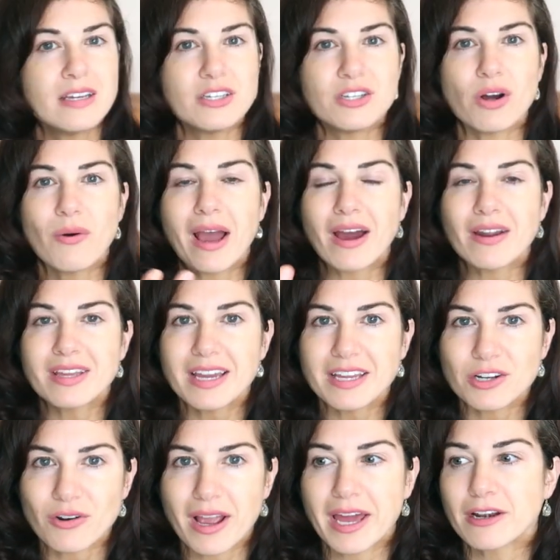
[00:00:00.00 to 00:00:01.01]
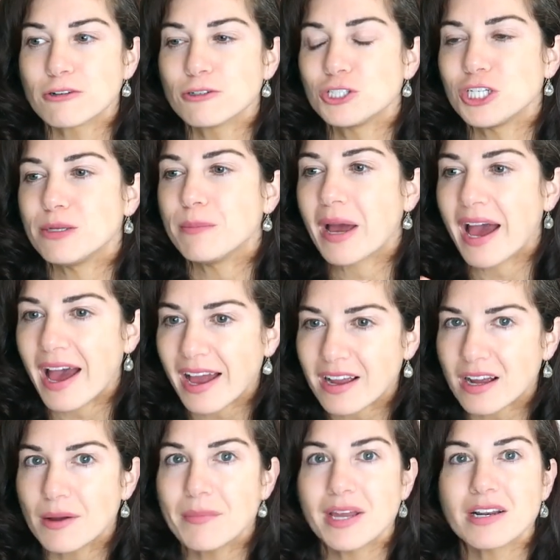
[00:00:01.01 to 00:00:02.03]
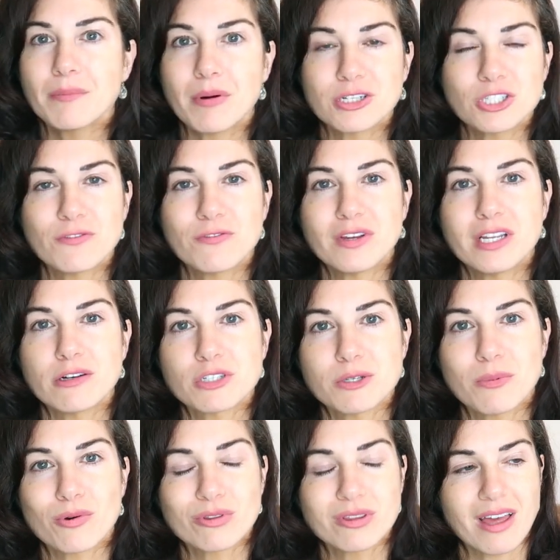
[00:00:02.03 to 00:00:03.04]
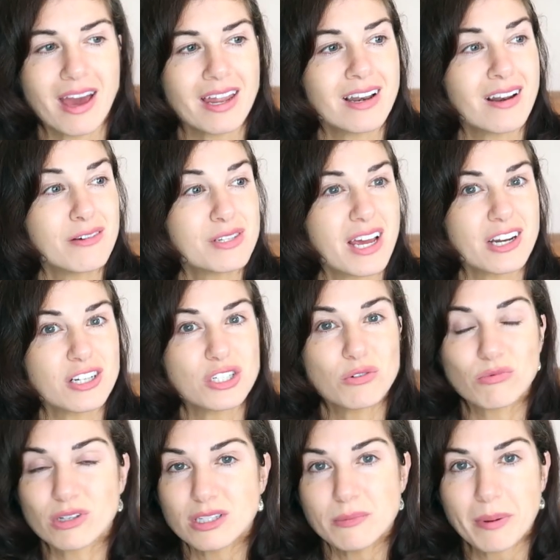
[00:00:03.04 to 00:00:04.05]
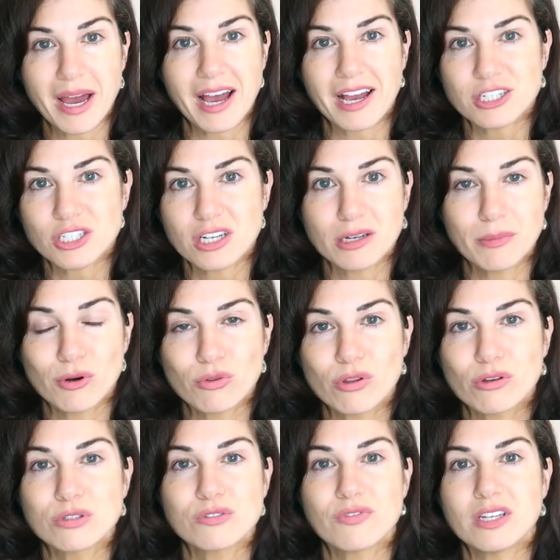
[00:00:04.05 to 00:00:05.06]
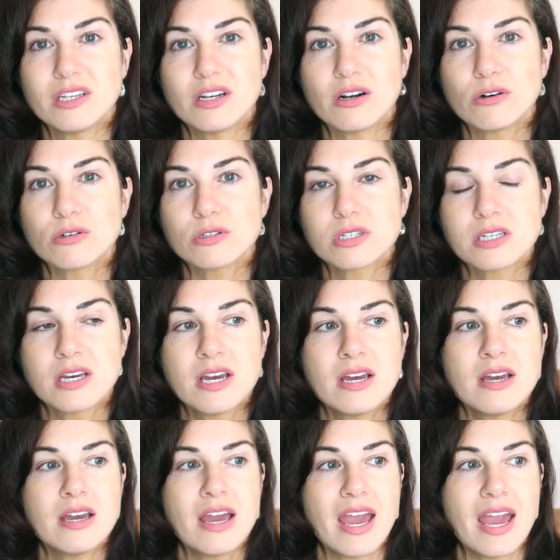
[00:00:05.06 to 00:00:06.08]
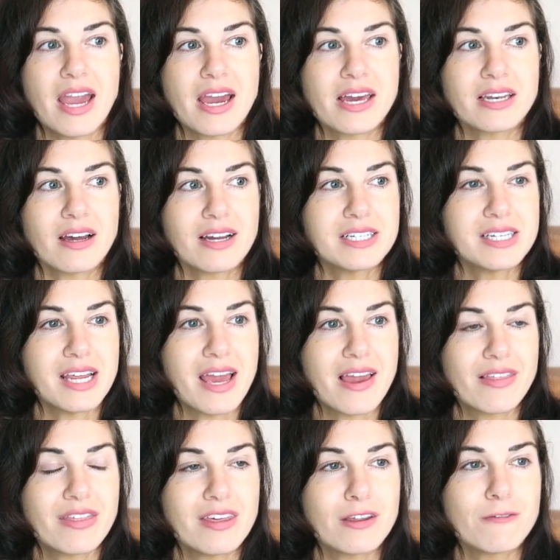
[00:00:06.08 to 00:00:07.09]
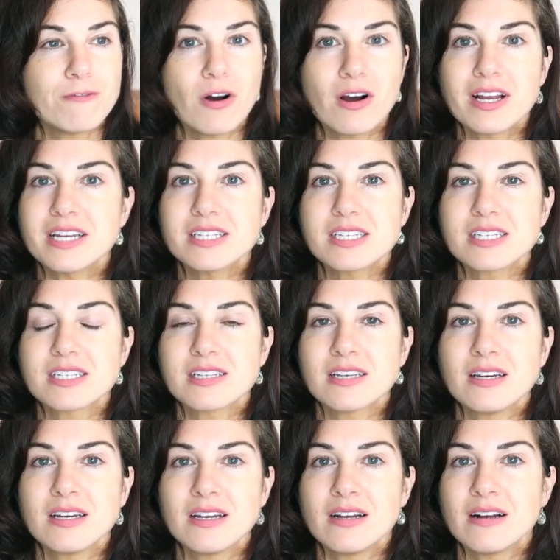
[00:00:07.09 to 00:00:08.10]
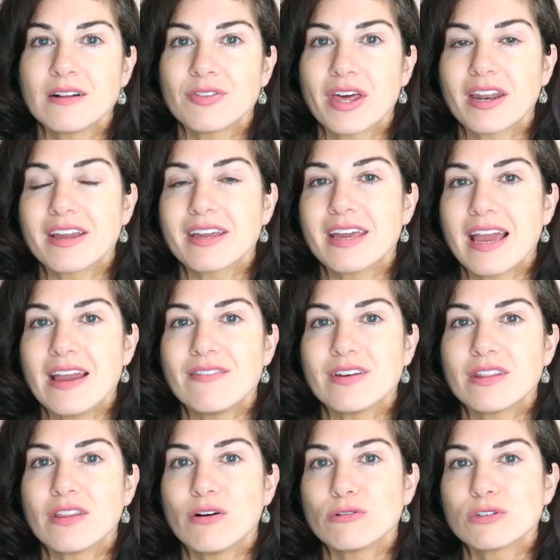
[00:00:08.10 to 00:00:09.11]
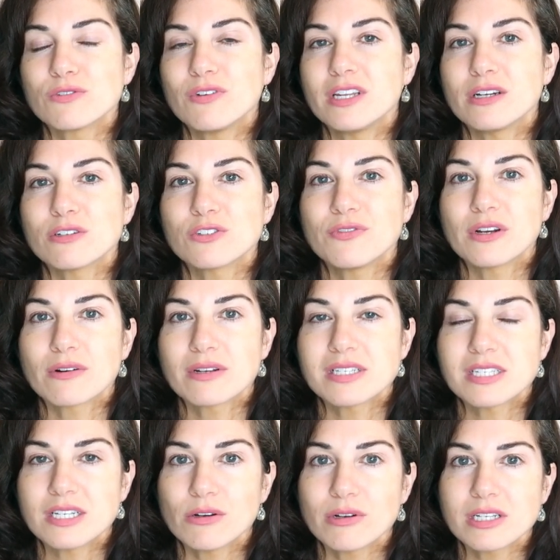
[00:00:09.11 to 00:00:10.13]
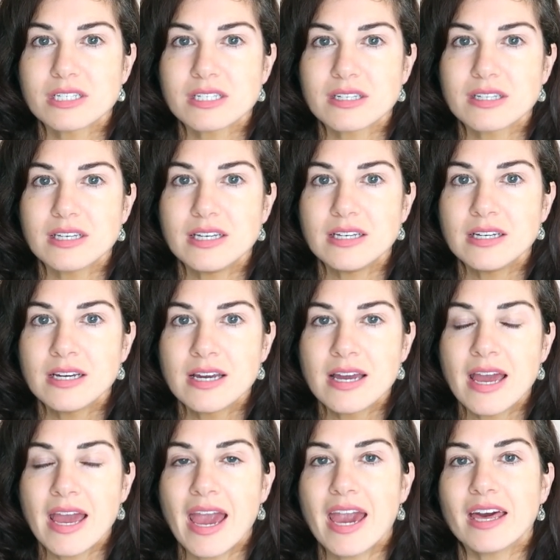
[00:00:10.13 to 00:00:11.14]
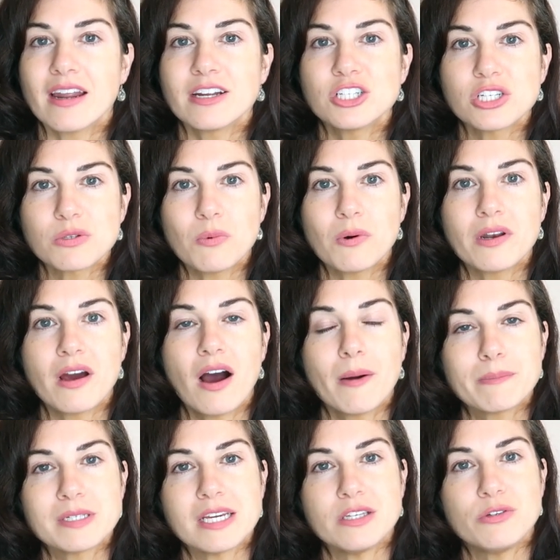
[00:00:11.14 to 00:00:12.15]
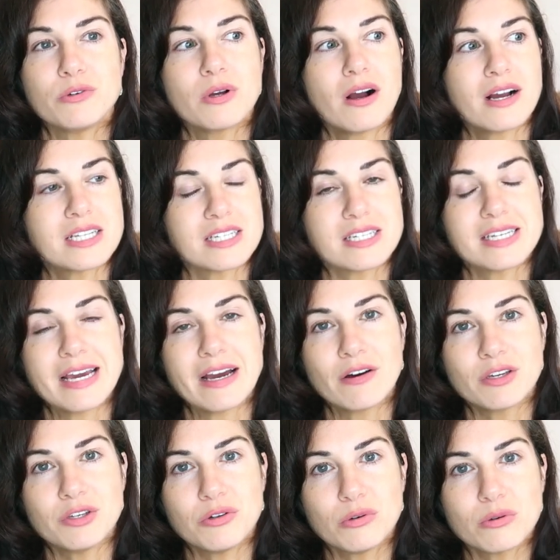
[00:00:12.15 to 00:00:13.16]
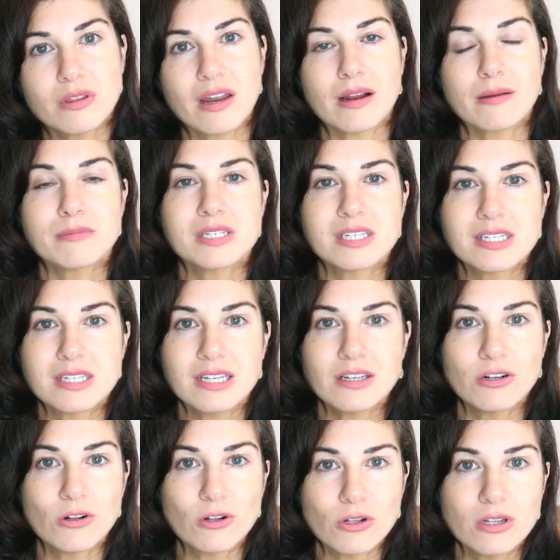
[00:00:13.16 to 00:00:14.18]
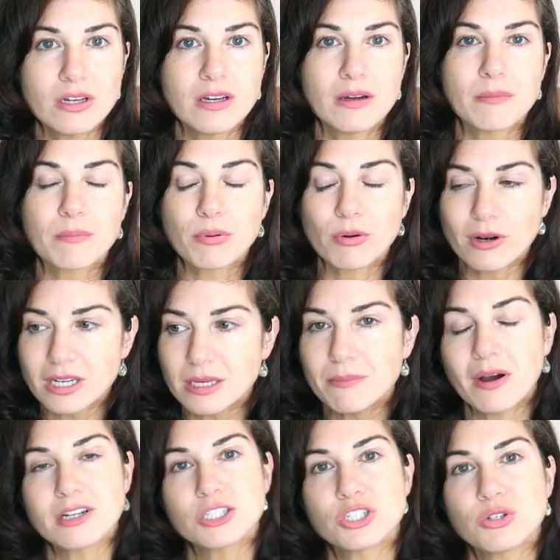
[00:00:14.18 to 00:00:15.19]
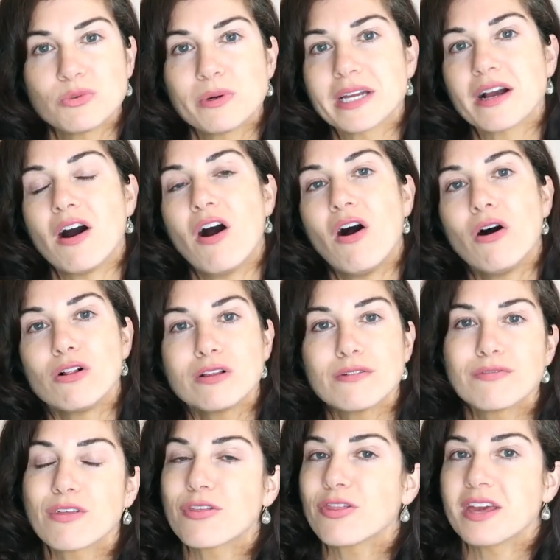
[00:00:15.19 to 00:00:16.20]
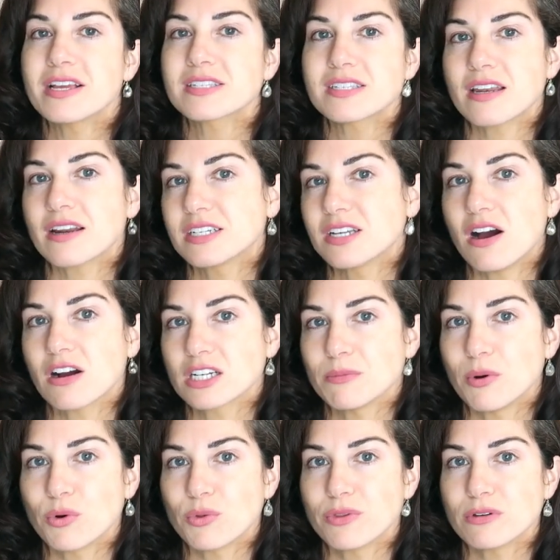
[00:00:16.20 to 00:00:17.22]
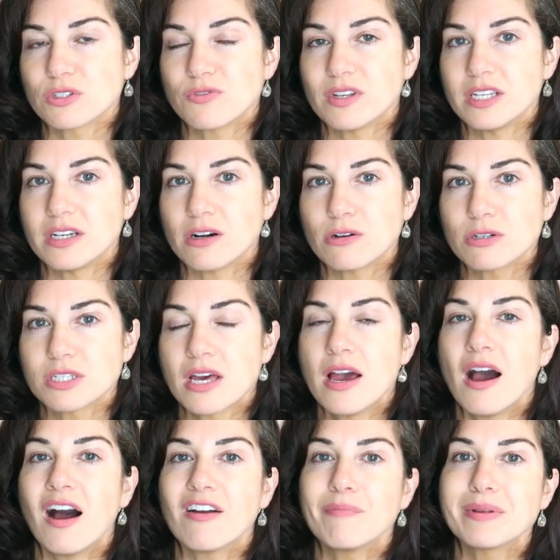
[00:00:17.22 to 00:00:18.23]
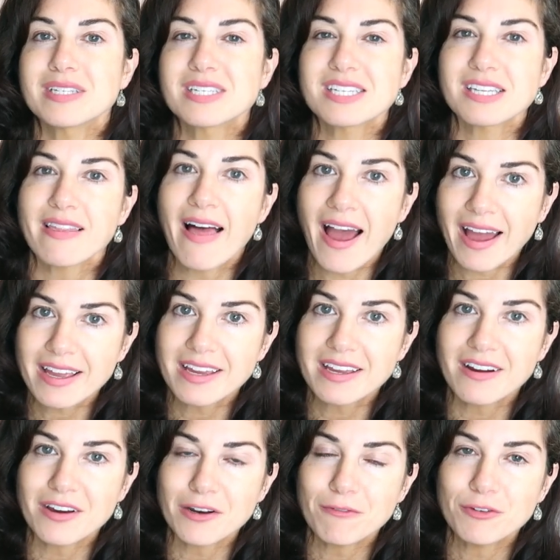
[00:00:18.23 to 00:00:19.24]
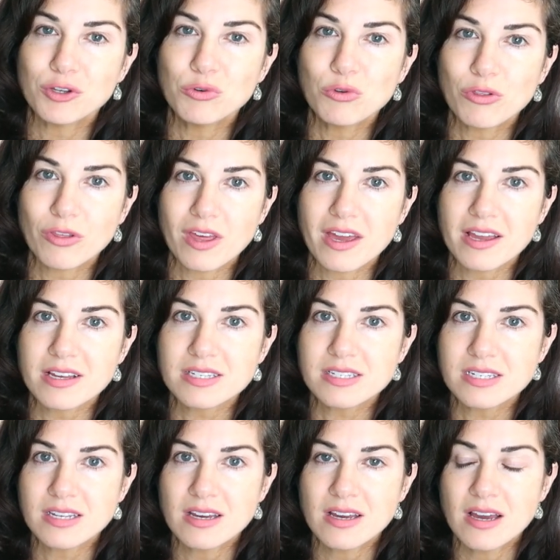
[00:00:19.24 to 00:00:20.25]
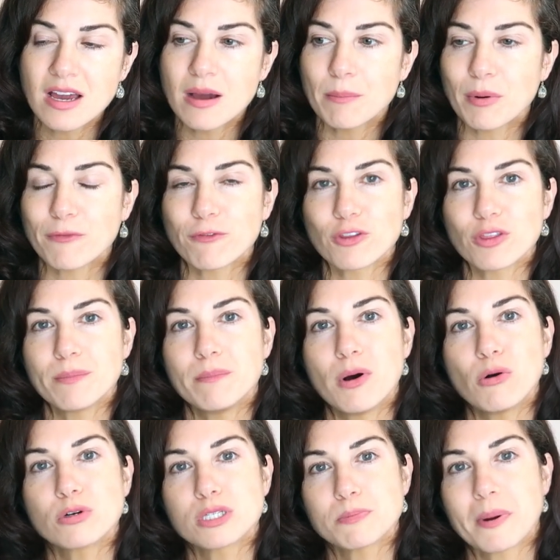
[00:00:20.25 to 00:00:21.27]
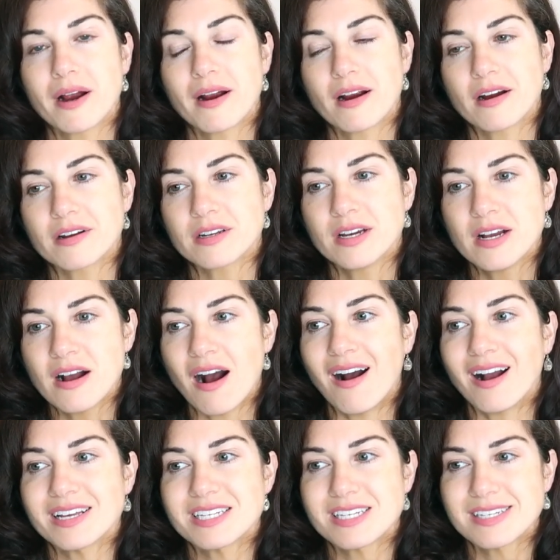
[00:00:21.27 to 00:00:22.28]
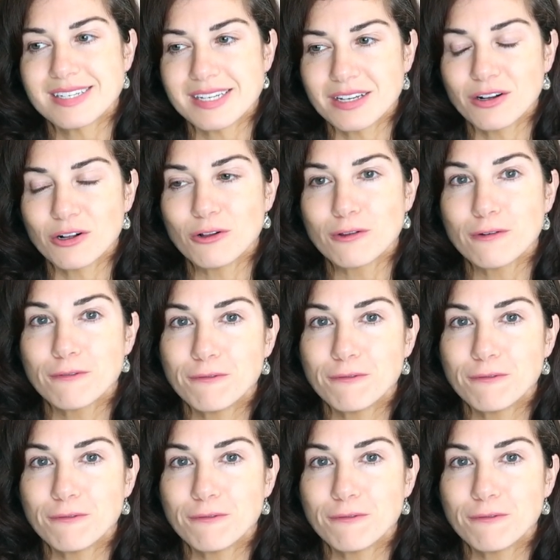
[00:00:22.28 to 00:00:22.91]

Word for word: you know how to get your energy back I made a bunch of videos about that and I was actually really passionate about those videos and I take the advice that I gave in those videos very seriously and I just want to update you guys and tell you that I'm still pretty much doing all of the things that I talked about in those videos. I've been slacking on a few things, but for the most part, I still